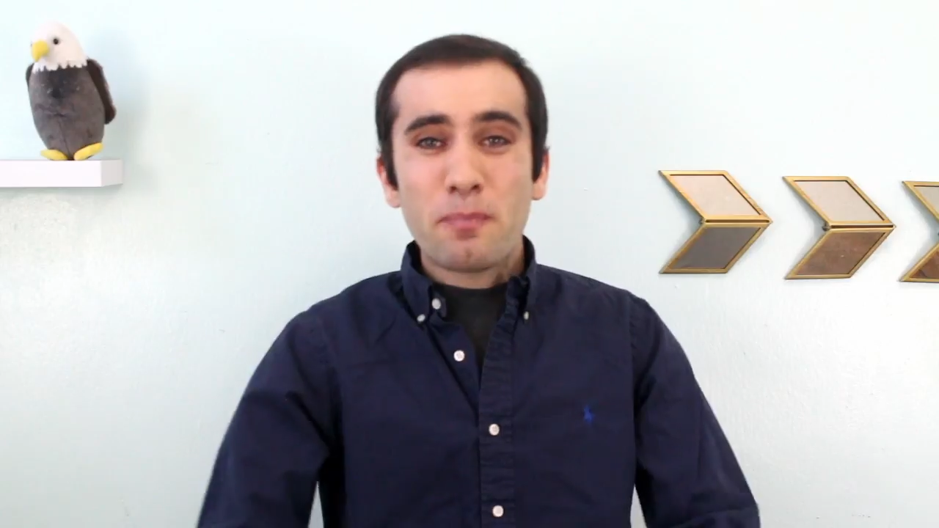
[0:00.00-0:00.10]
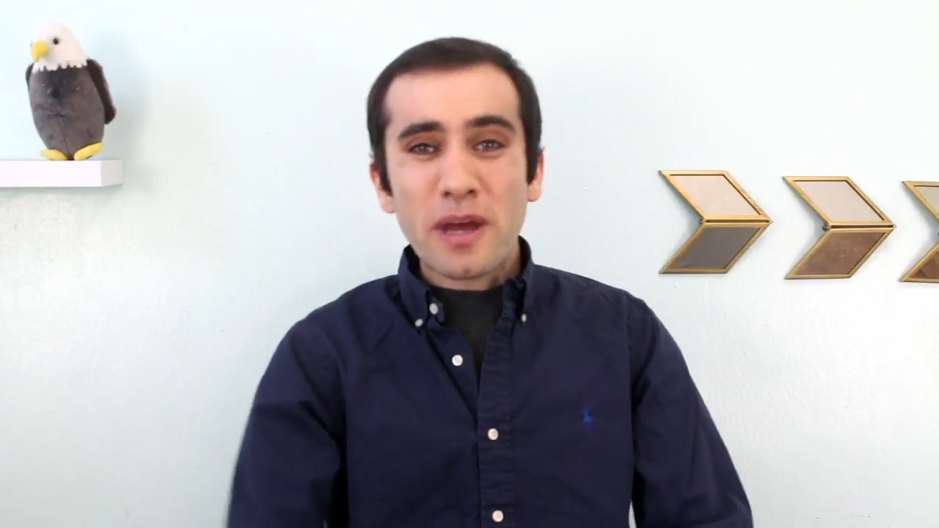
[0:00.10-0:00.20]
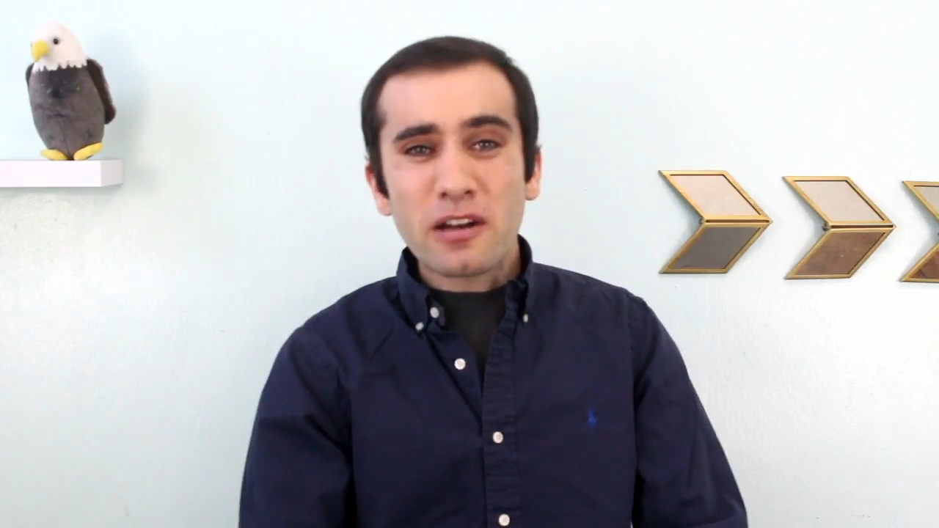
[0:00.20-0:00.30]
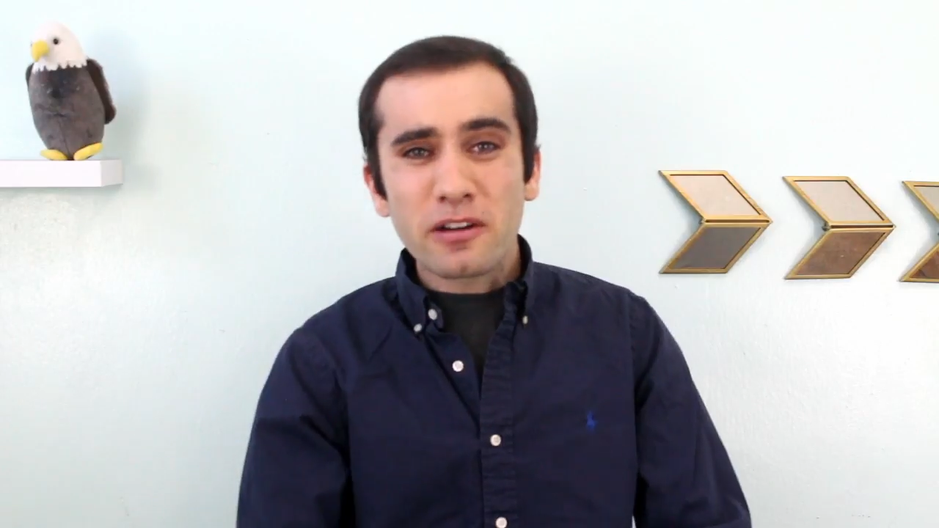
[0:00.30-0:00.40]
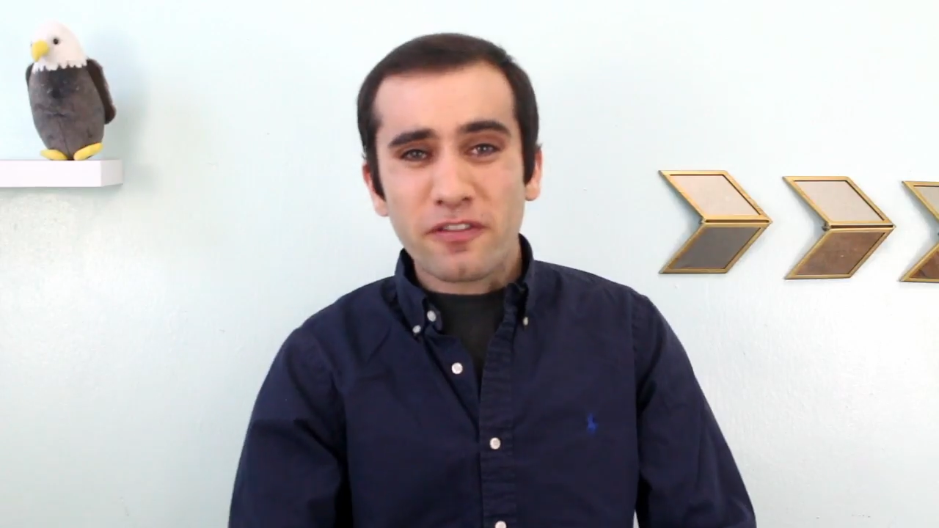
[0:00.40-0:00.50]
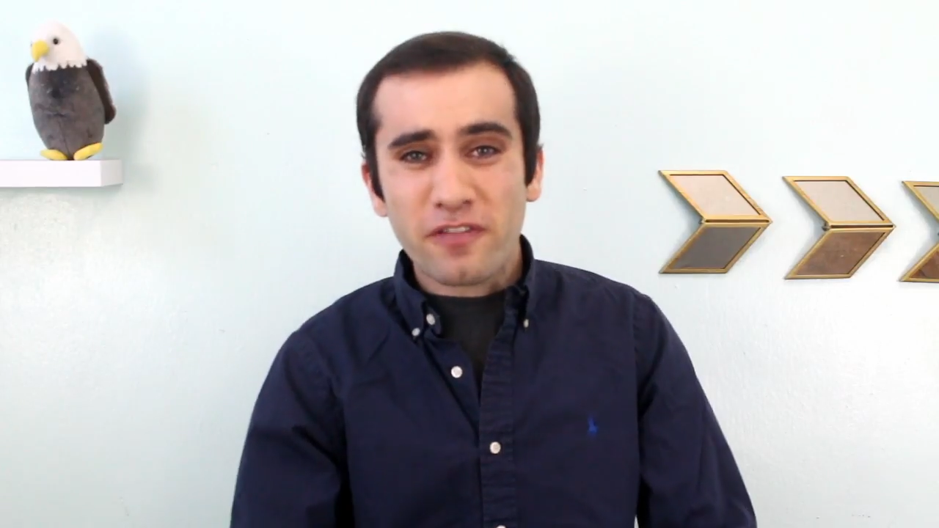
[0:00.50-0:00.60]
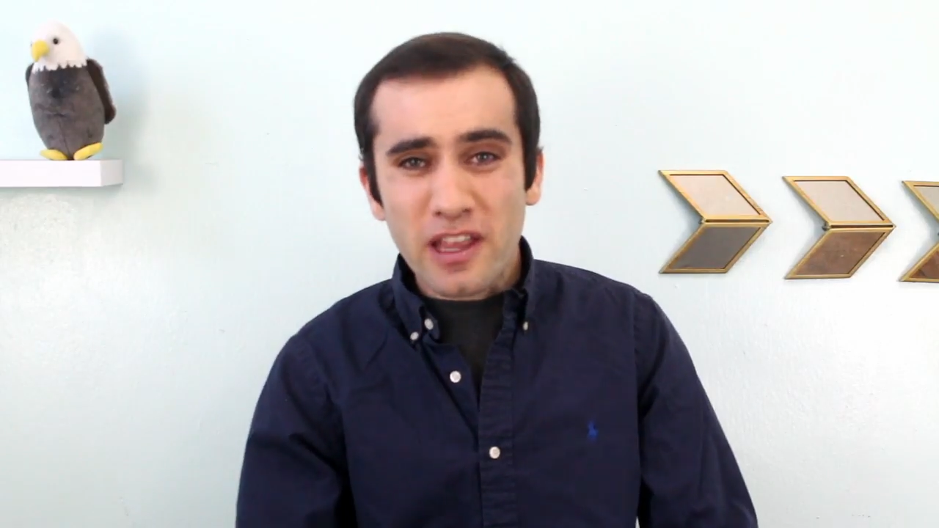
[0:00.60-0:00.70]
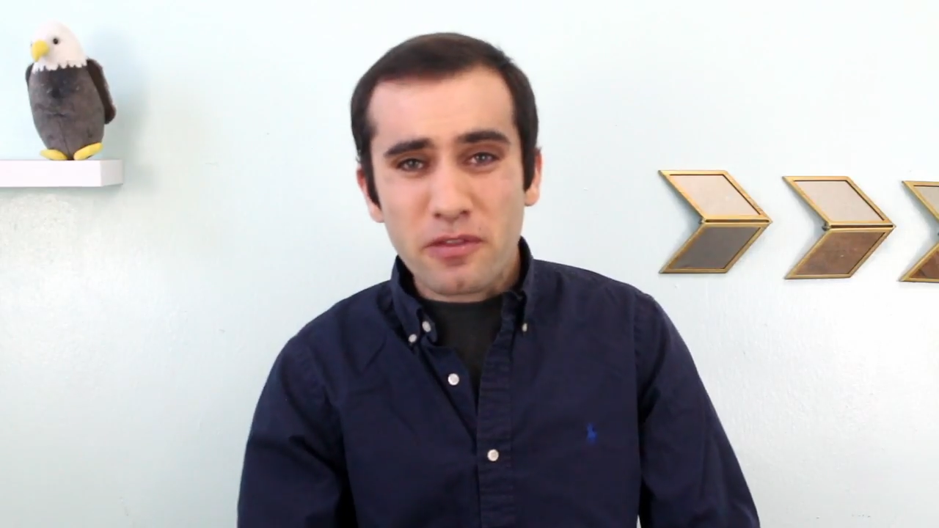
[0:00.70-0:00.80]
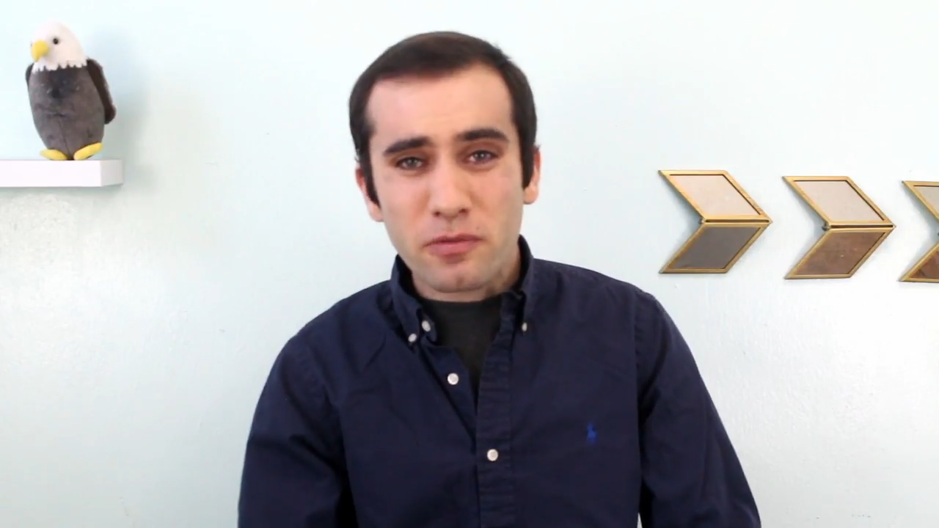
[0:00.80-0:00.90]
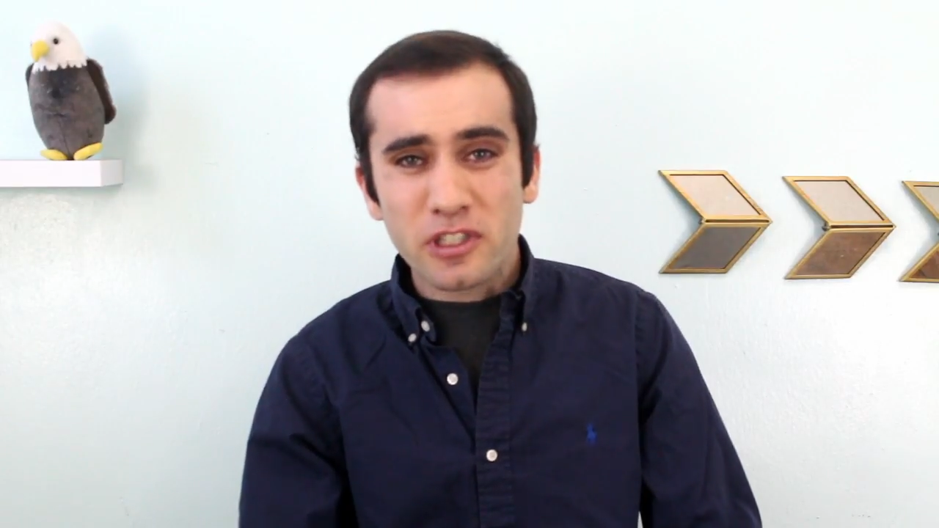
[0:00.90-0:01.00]
a better
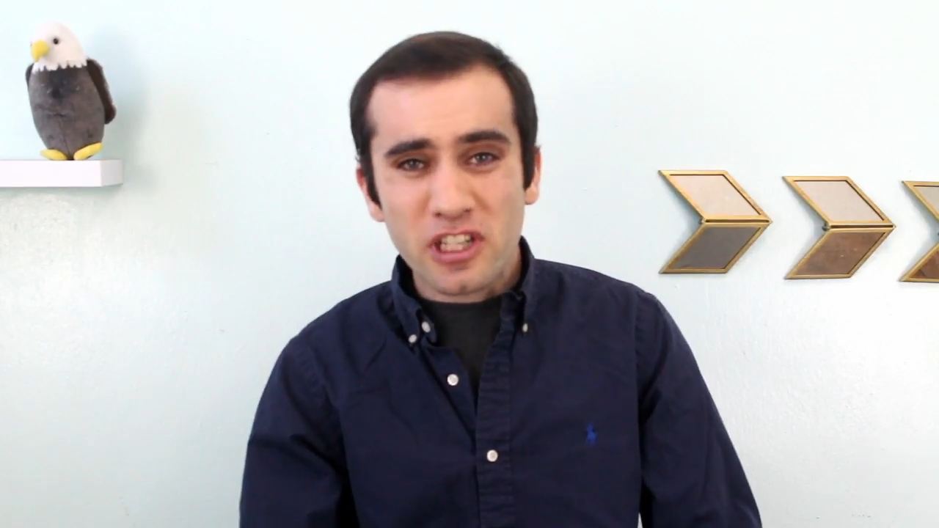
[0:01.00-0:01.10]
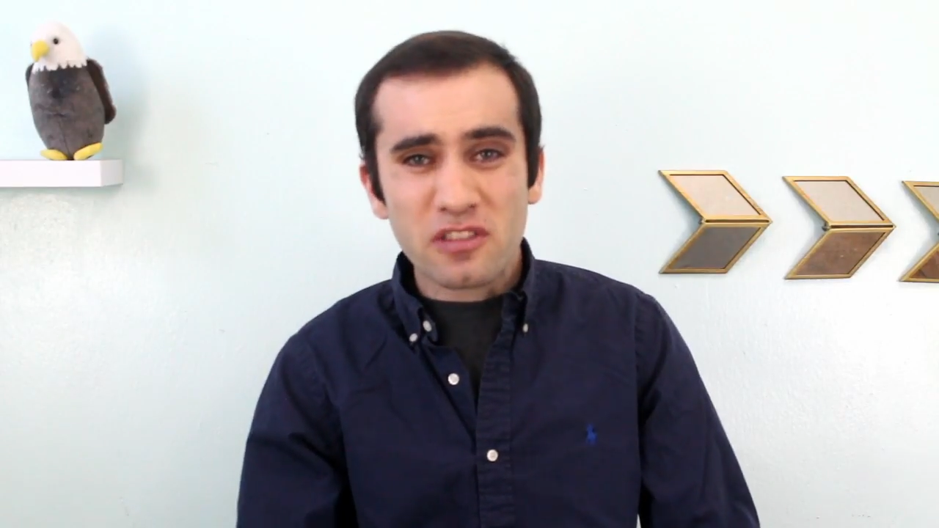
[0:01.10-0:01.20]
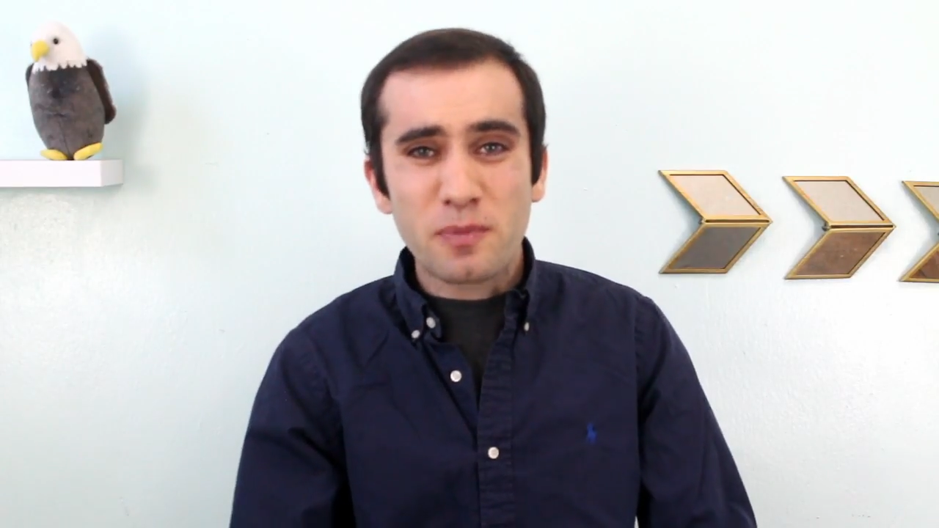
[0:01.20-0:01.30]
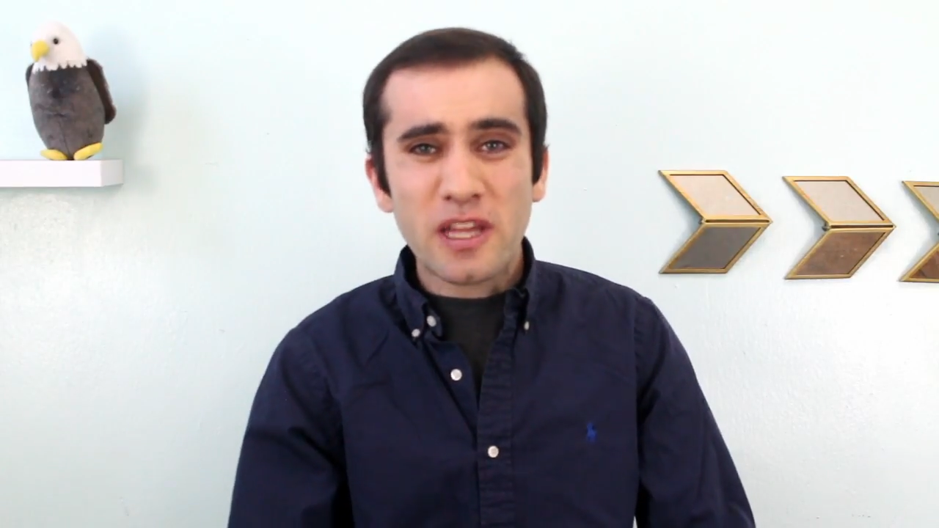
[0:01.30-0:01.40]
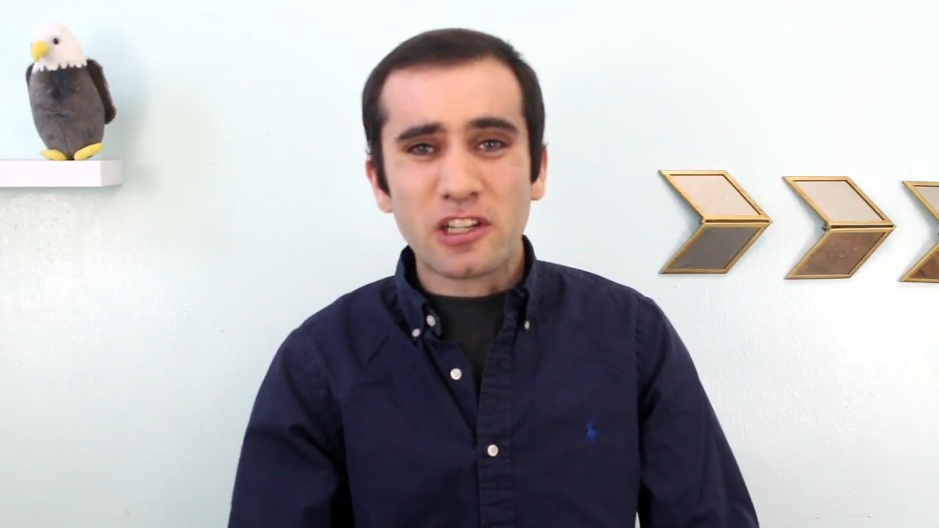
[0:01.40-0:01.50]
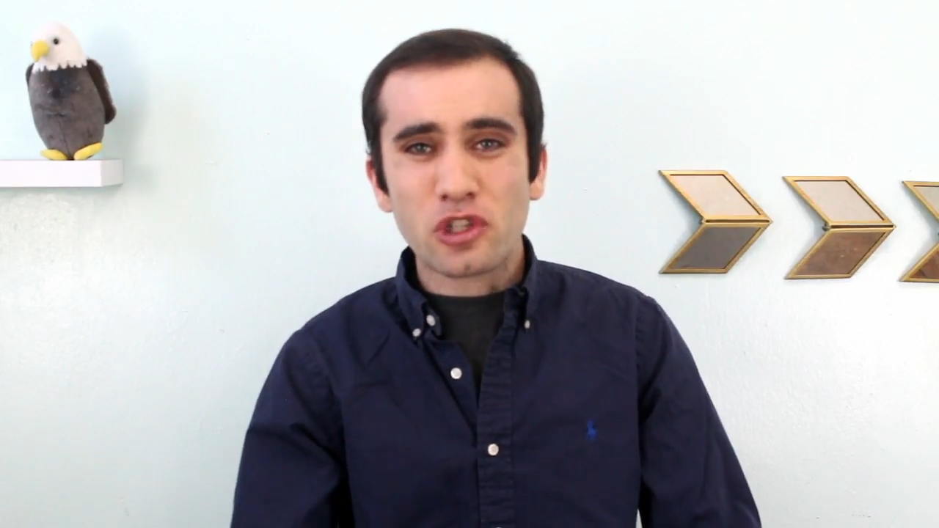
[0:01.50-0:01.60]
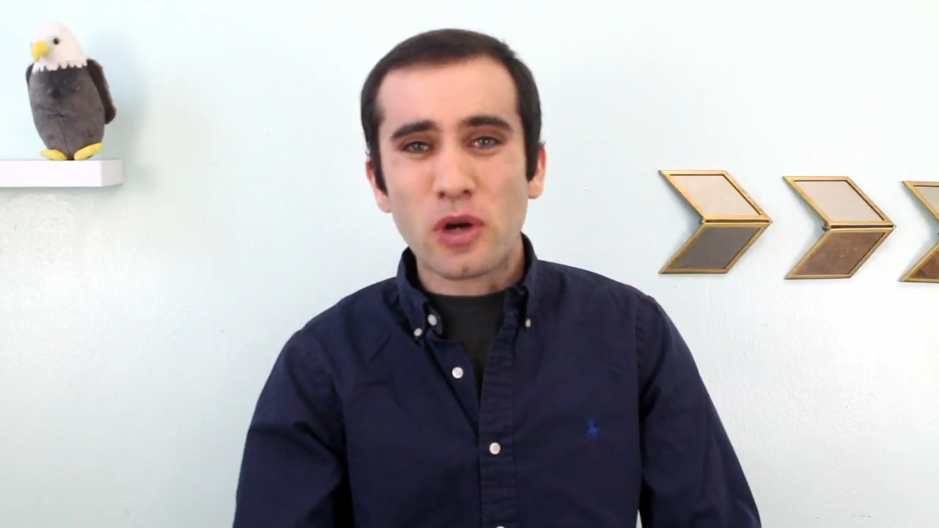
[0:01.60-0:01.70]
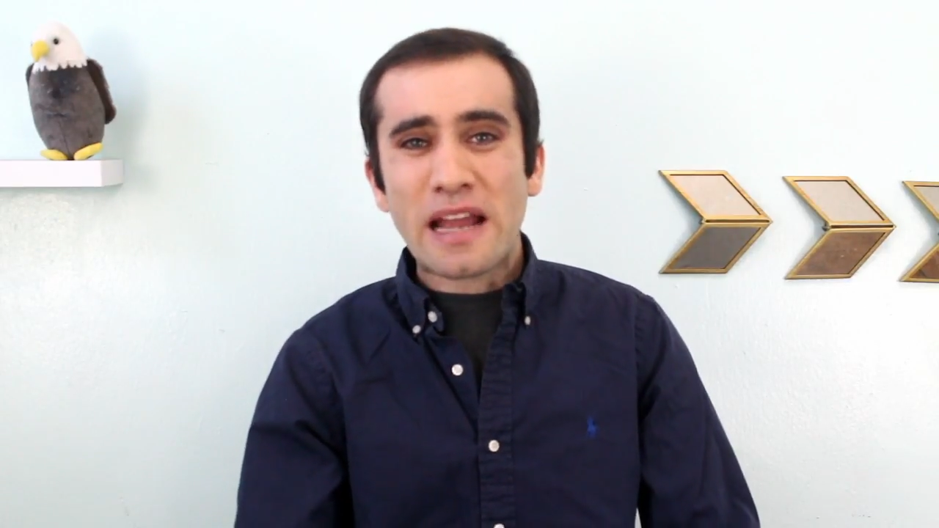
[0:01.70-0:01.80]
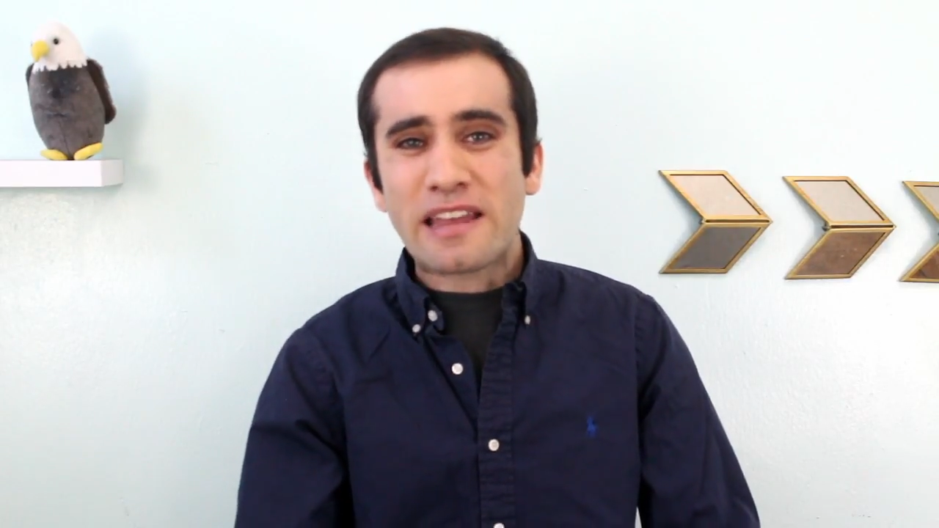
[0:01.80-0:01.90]
defense would just be to try